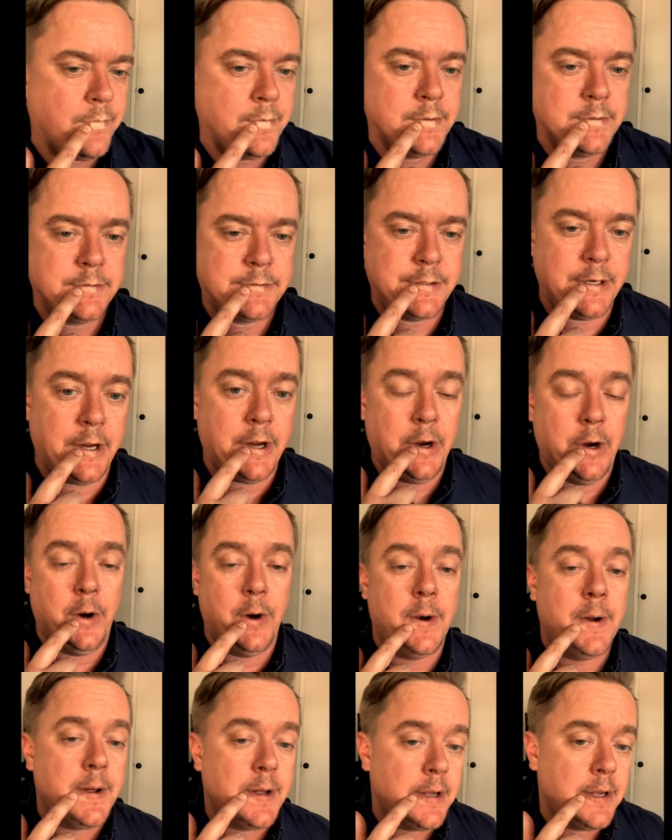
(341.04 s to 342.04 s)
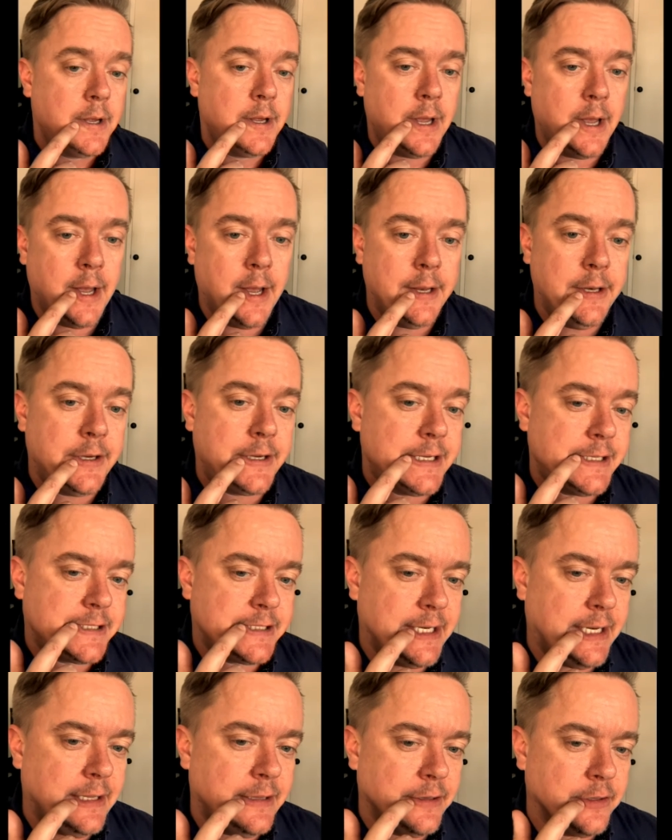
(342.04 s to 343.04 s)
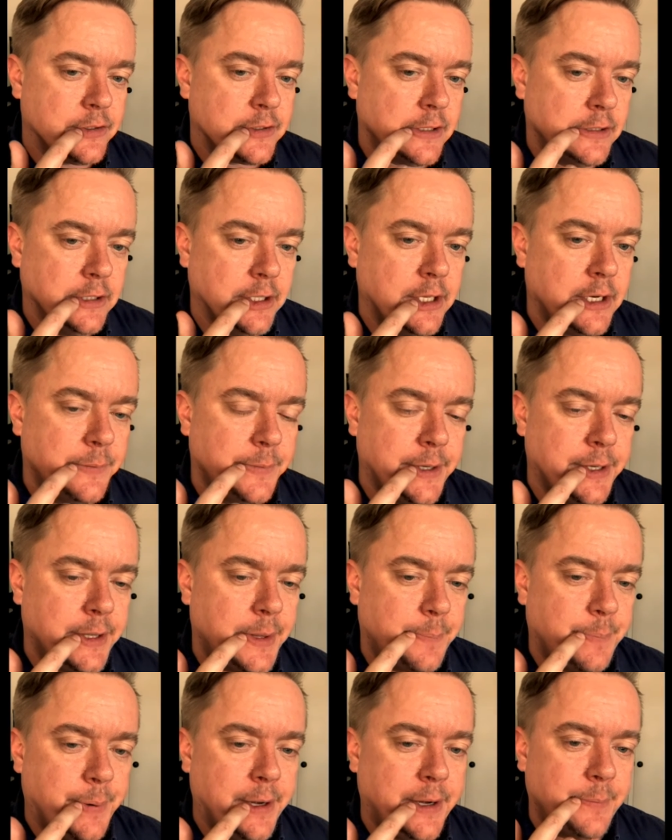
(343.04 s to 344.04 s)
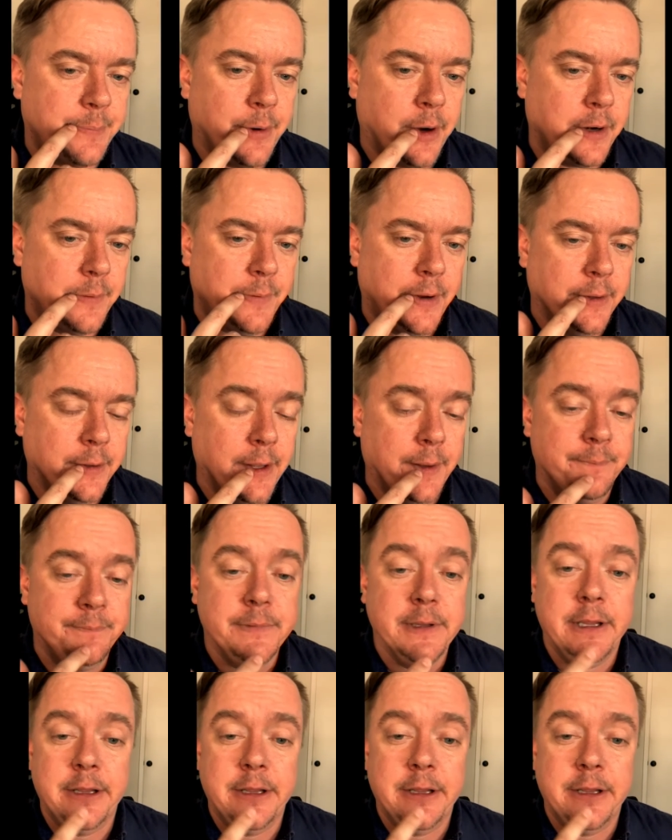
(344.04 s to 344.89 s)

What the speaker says: So you can see there's a little bit of the pink part of my lip.